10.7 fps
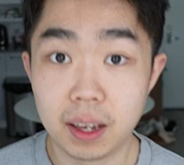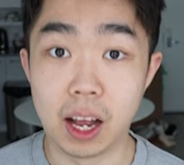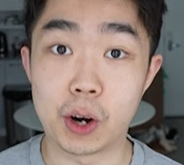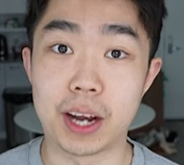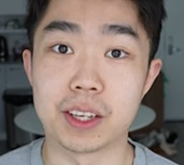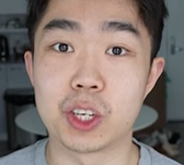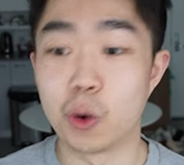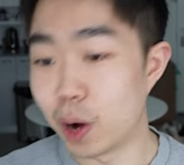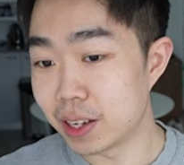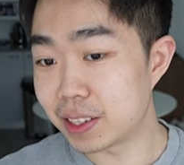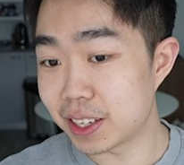Okay, so
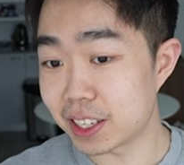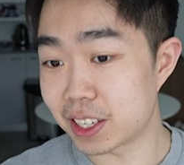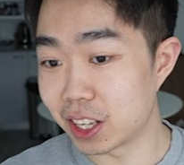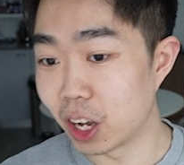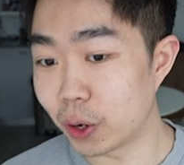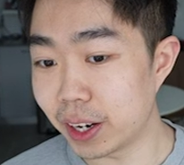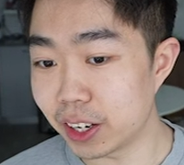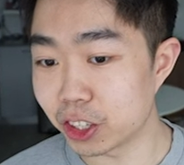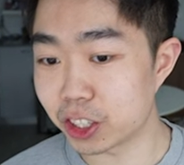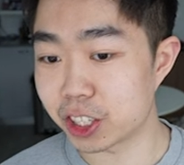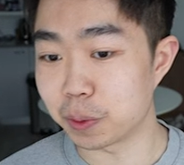once this is loaded, you're
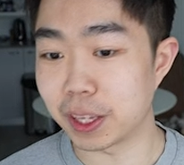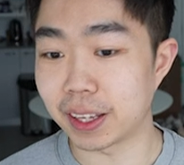just gonna be